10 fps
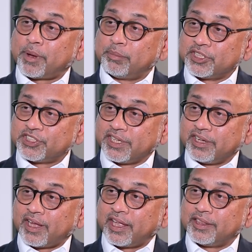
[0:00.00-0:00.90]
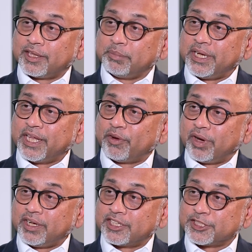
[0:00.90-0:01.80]
publishing and the media
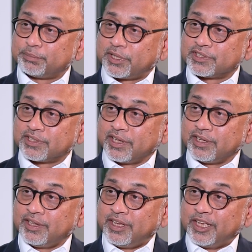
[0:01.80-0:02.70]
vendors per se,